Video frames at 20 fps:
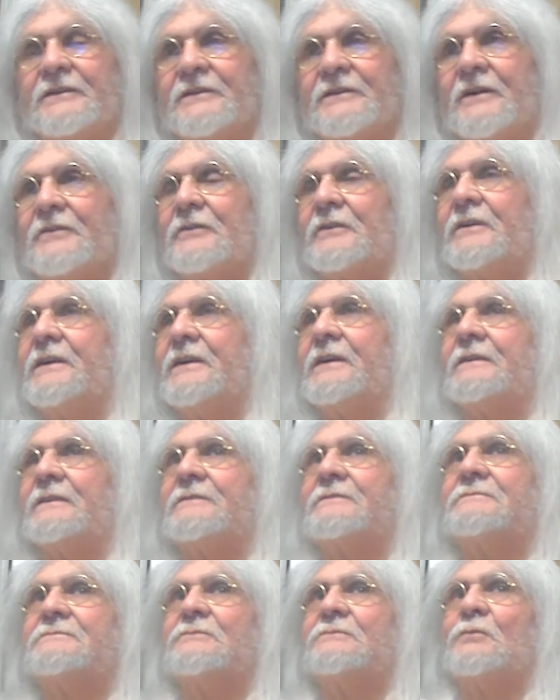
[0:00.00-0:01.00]
another hit,
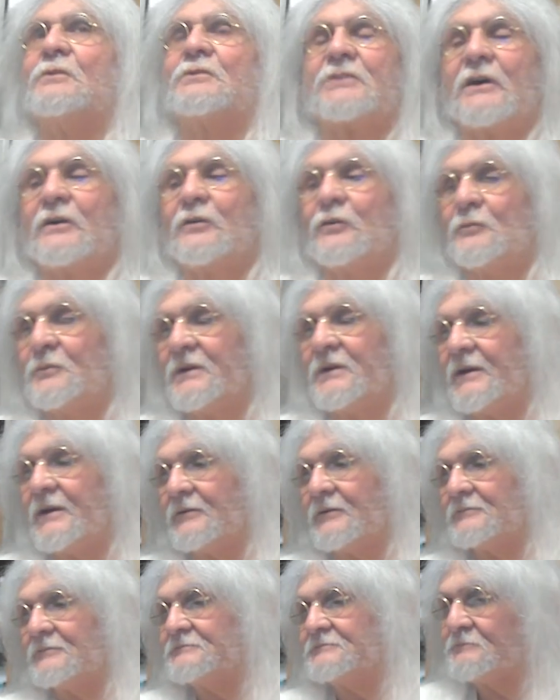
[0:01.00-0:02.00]
which I hope we
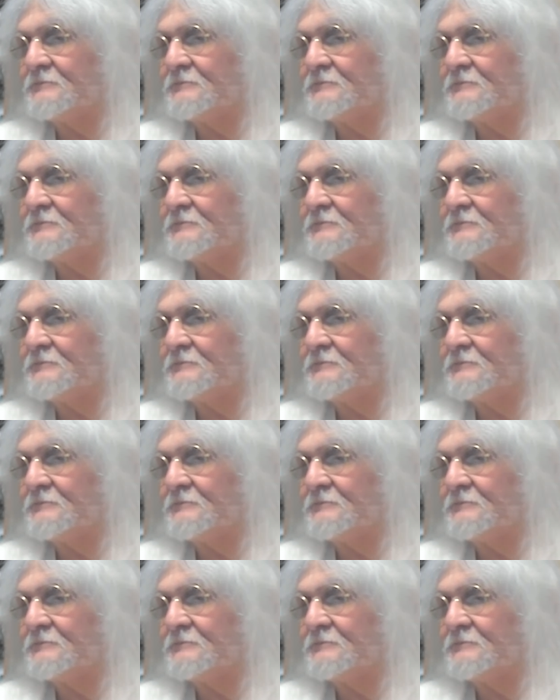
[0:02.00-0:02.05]
don't.